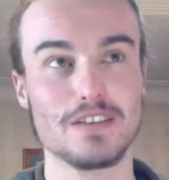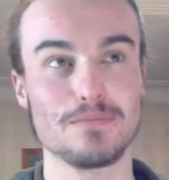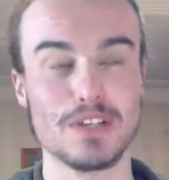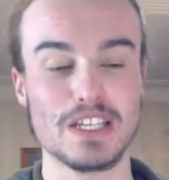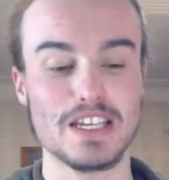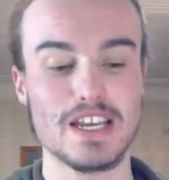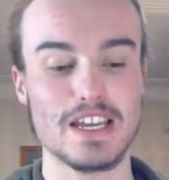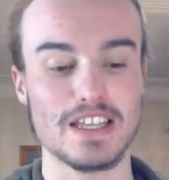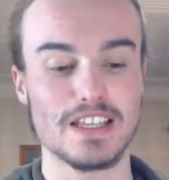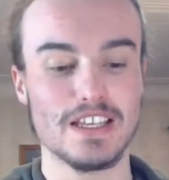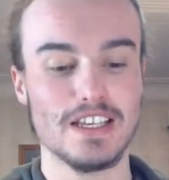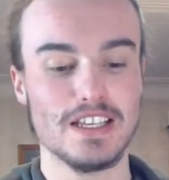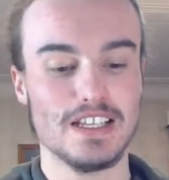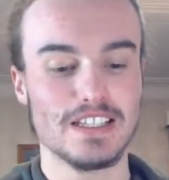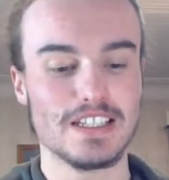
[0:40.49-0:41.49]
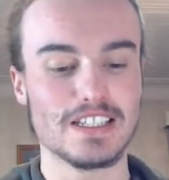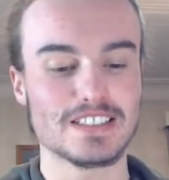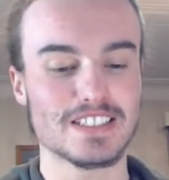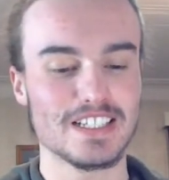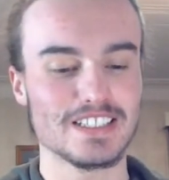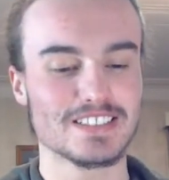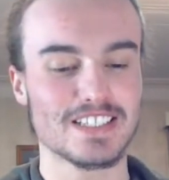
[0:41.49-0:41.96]
But yeah, this
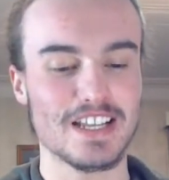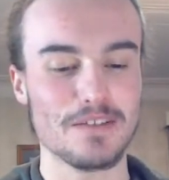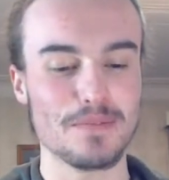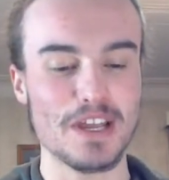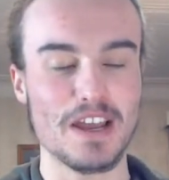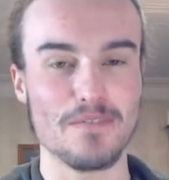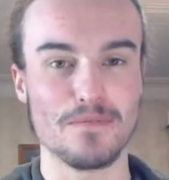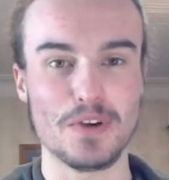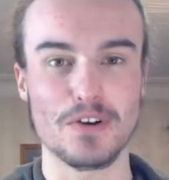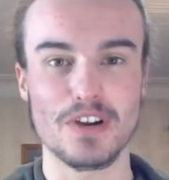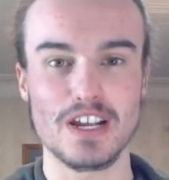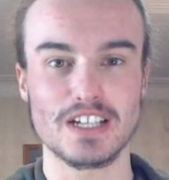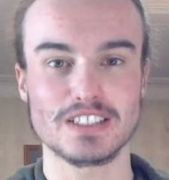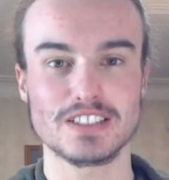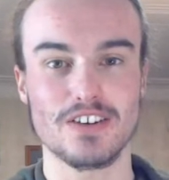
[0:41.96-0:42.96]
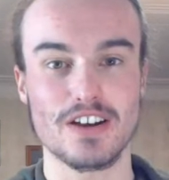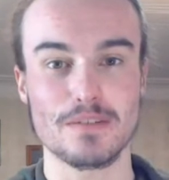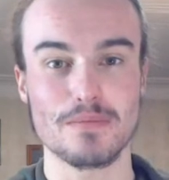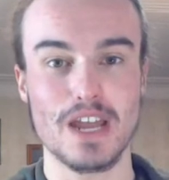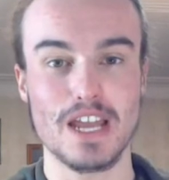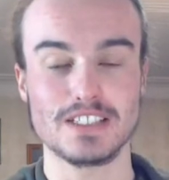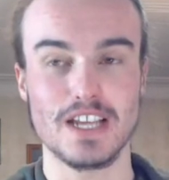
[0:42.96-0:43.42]
is going to be a very exciting
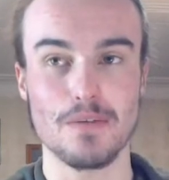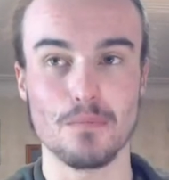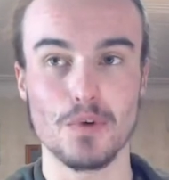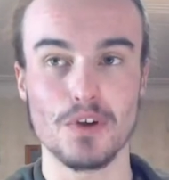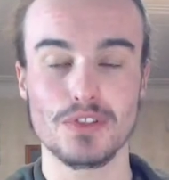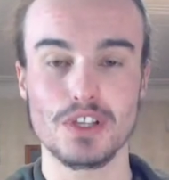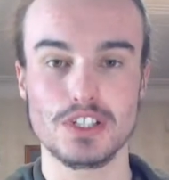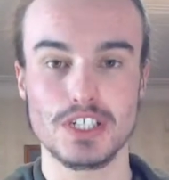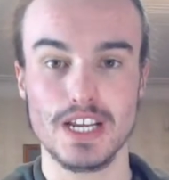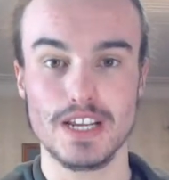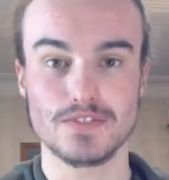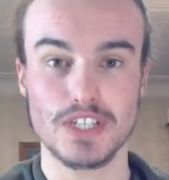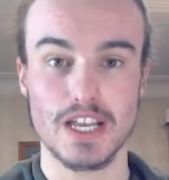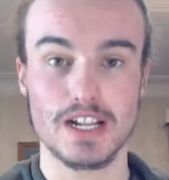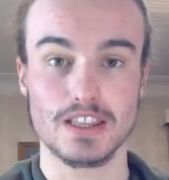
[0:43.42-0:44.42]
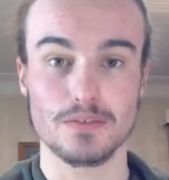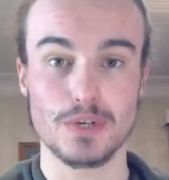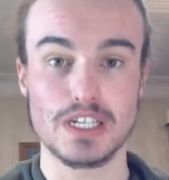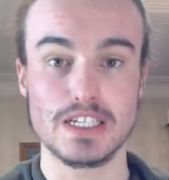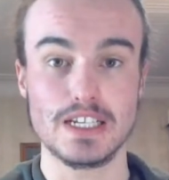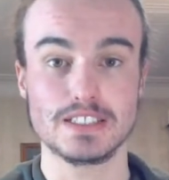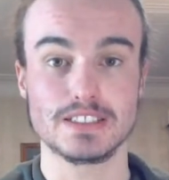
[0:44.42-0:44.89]
match, and with the Chiefs getting the
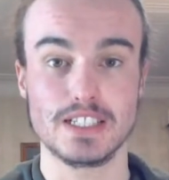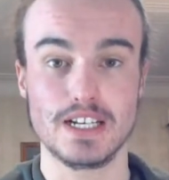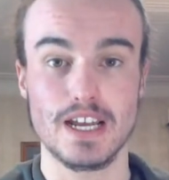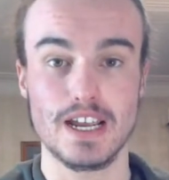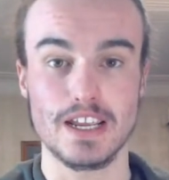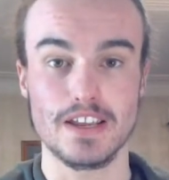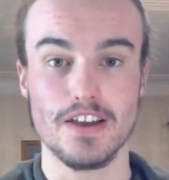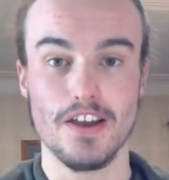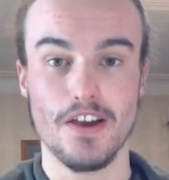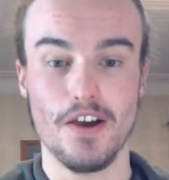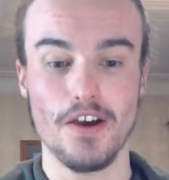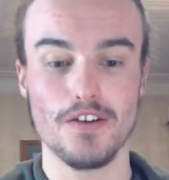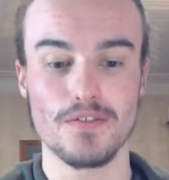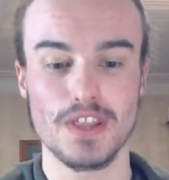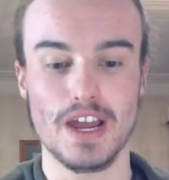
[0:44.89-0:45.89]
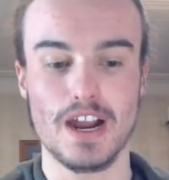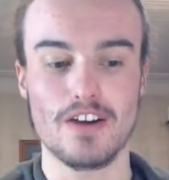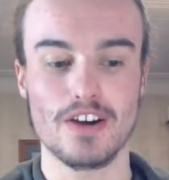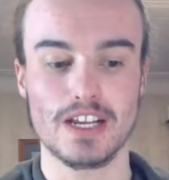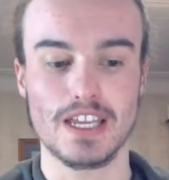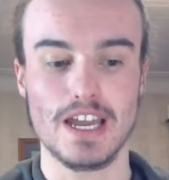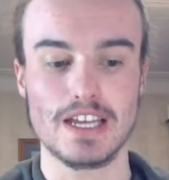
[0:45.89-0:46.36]
win yesterday over the
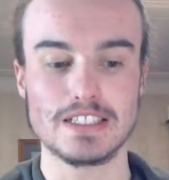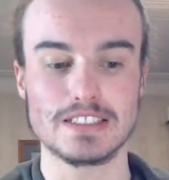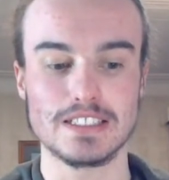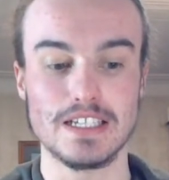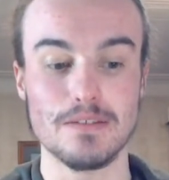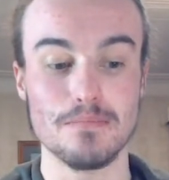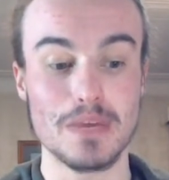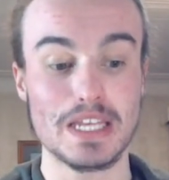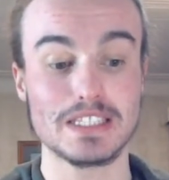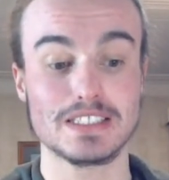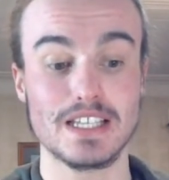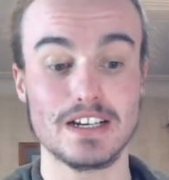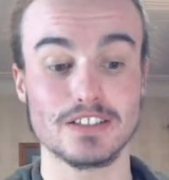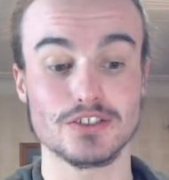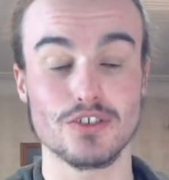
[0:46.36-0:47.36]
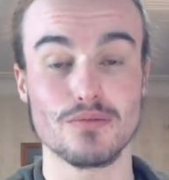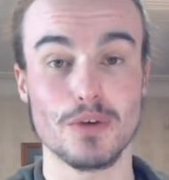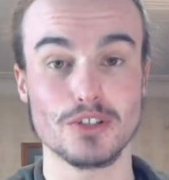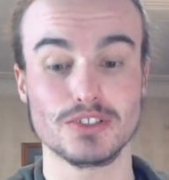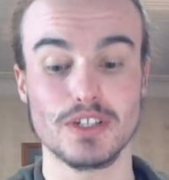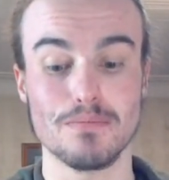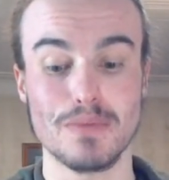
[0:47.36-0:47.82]
Hurricanes, it means that it's
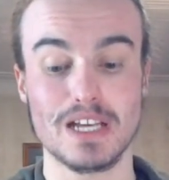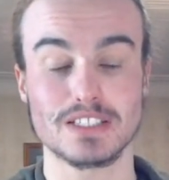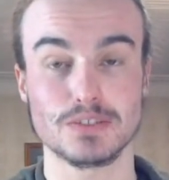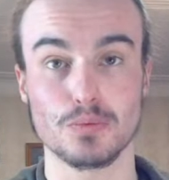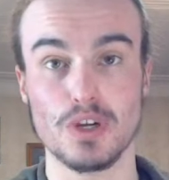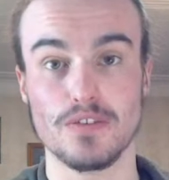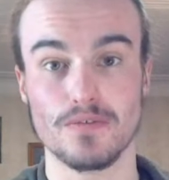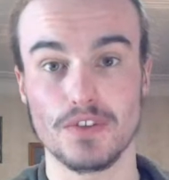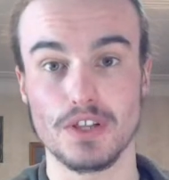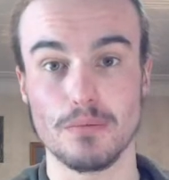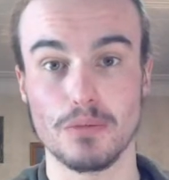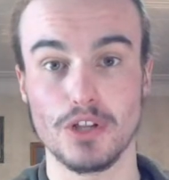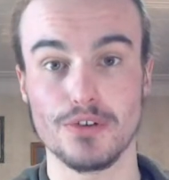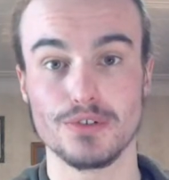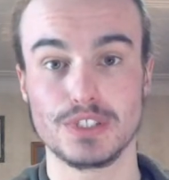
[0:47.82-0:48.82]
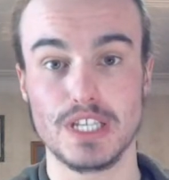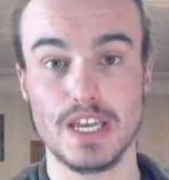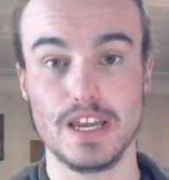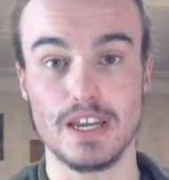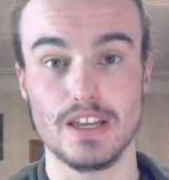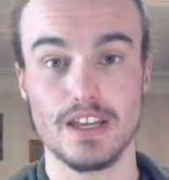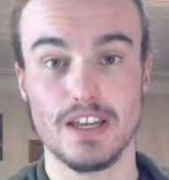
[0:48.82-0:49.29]
almost a must-win for the Blues
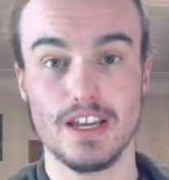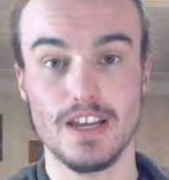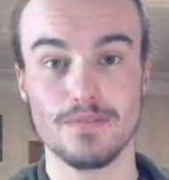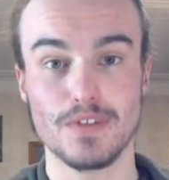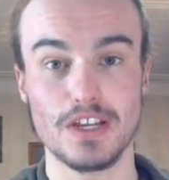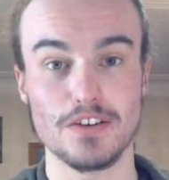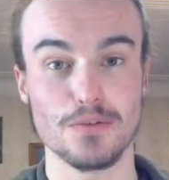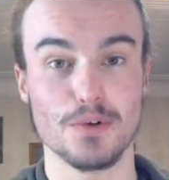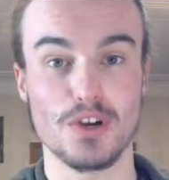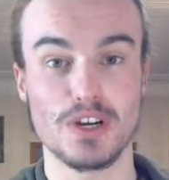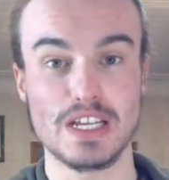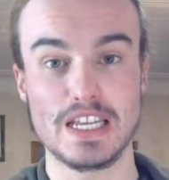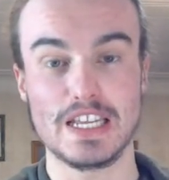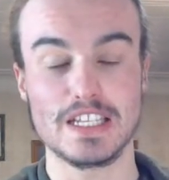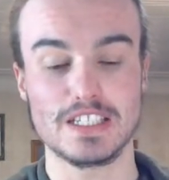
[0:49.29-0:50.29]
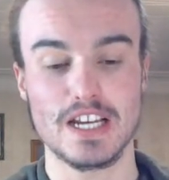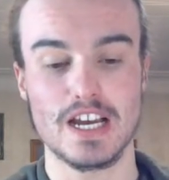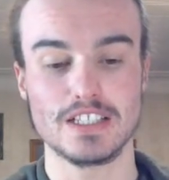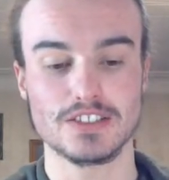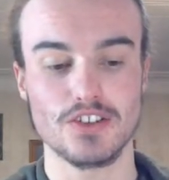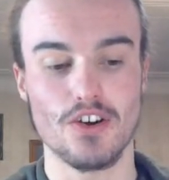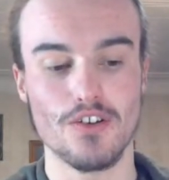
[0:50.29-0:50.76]
here if they do want any
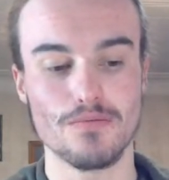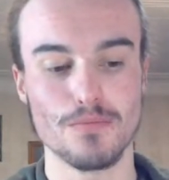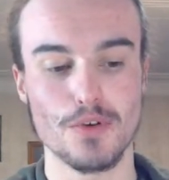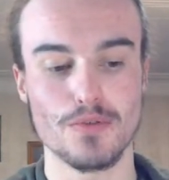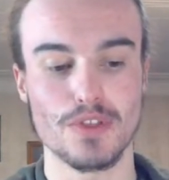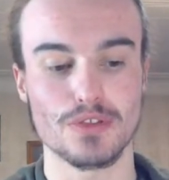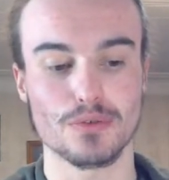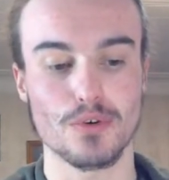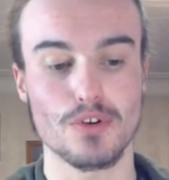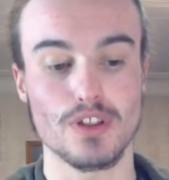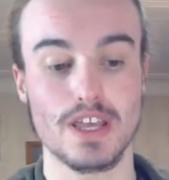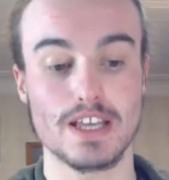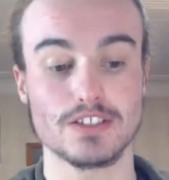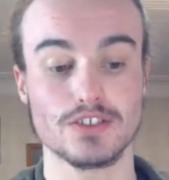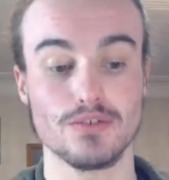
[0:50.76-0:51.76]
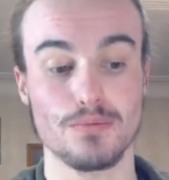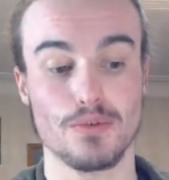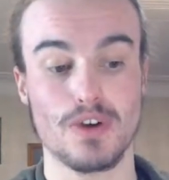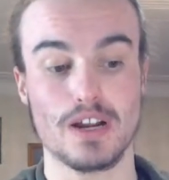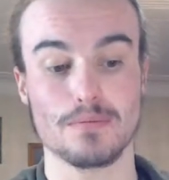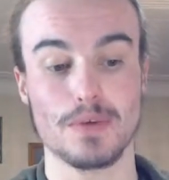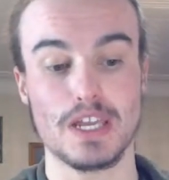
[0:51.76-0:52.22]
chance of moving through to that Super
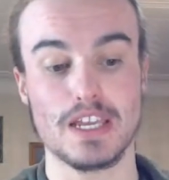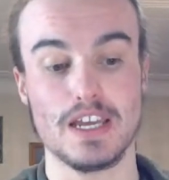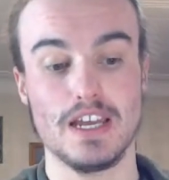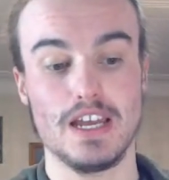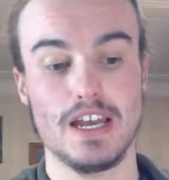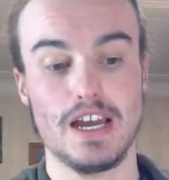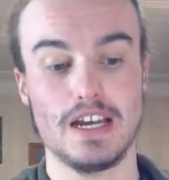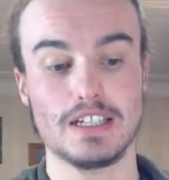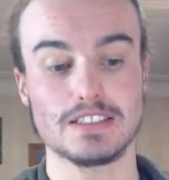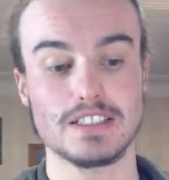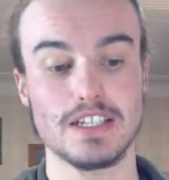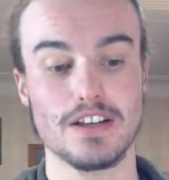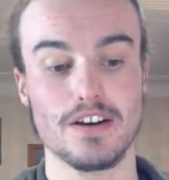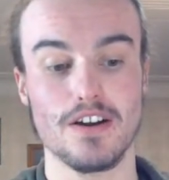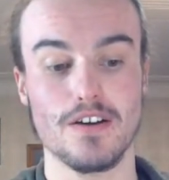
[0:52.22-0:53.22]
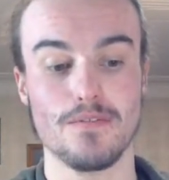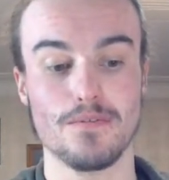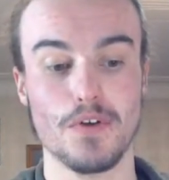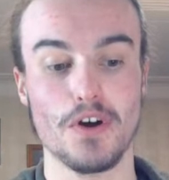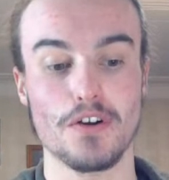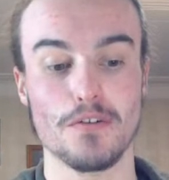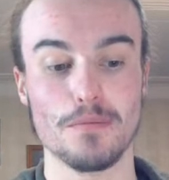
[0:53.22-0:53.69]
Rugby Aotearoa
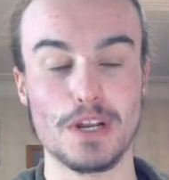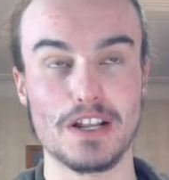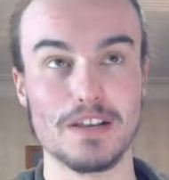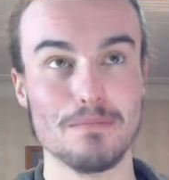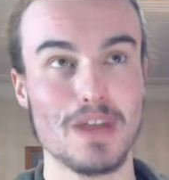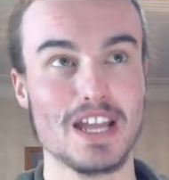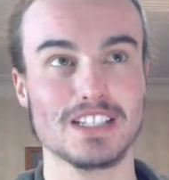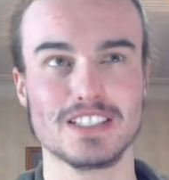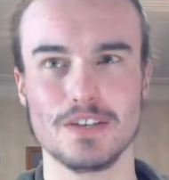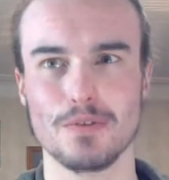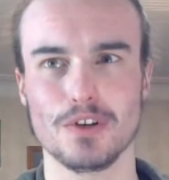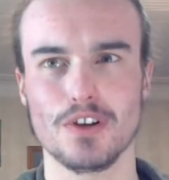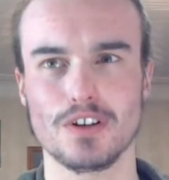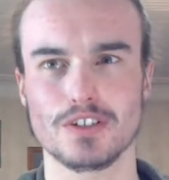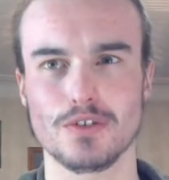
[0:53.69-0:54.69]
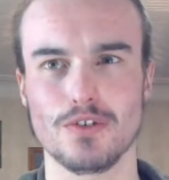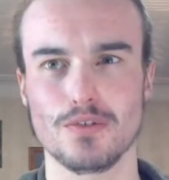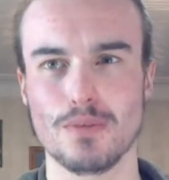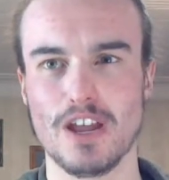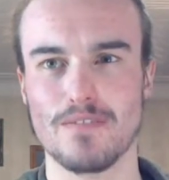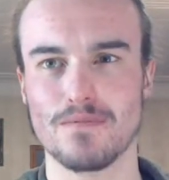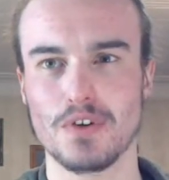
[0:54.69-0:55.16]
final. But a match that we've got to talk
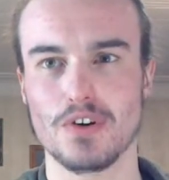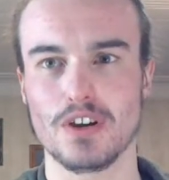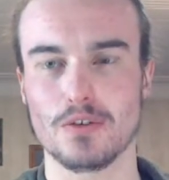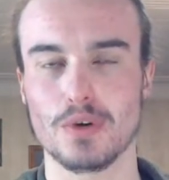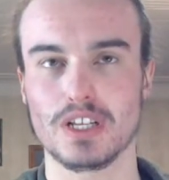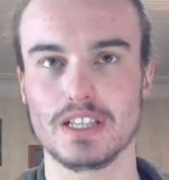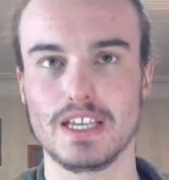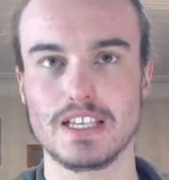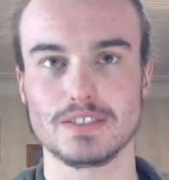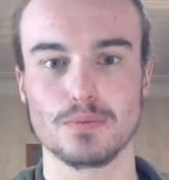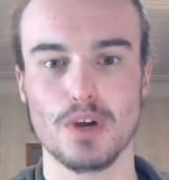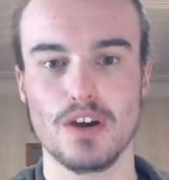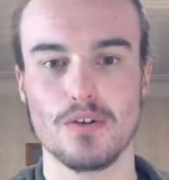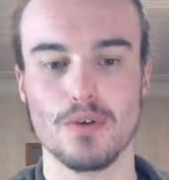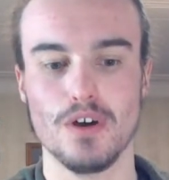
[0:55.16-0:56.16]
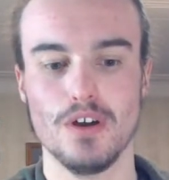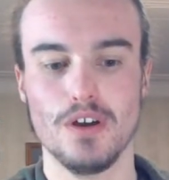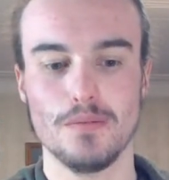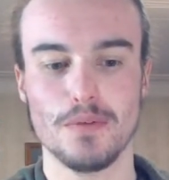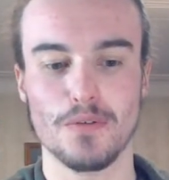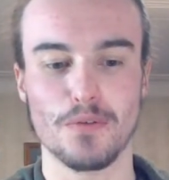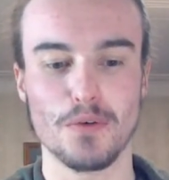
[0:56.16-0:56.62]
about very quickly as well
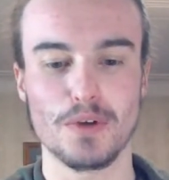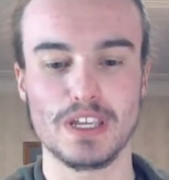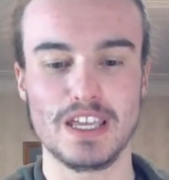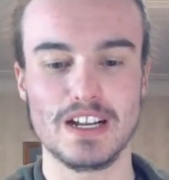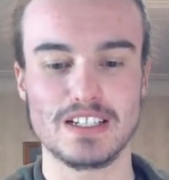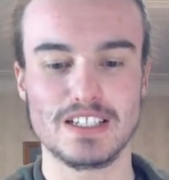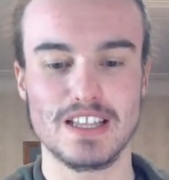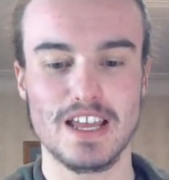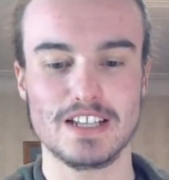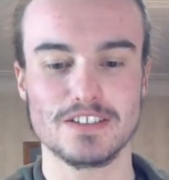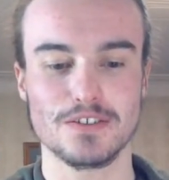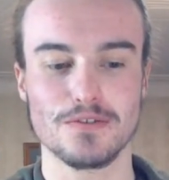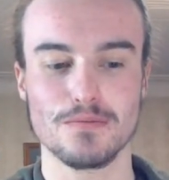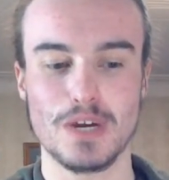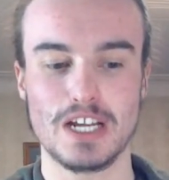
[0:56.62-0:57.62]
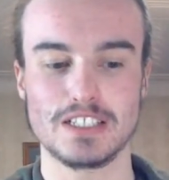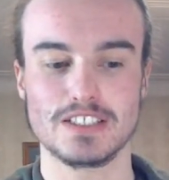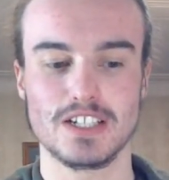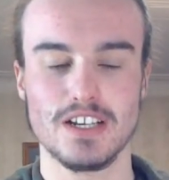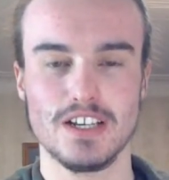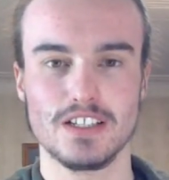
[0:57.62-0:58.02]
before we get into that too much.